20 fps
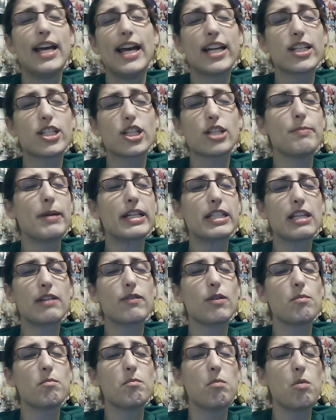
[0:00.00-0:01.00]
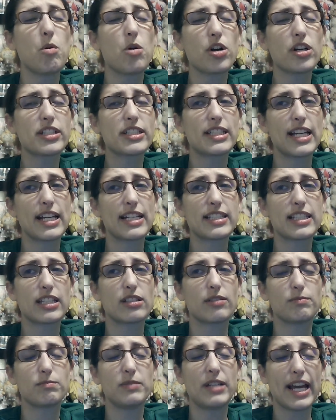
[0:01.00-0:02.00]
it just makes even more sense that
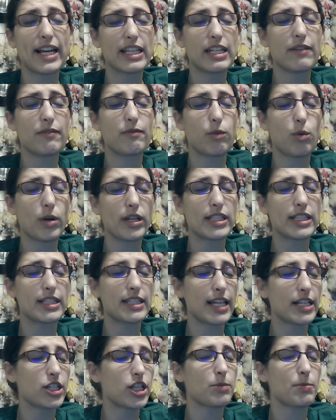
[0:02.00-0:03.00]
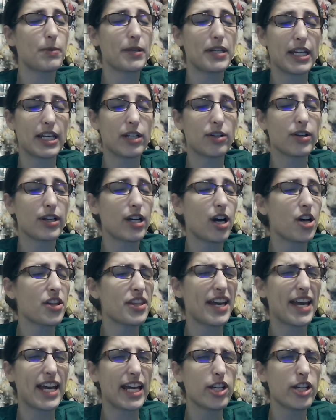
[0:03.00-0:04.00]
the negative voices that she's been hearing, all
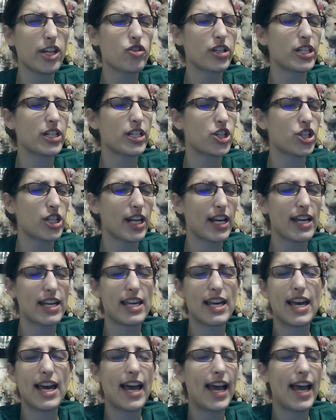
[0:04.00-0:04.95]
the hatred and shit,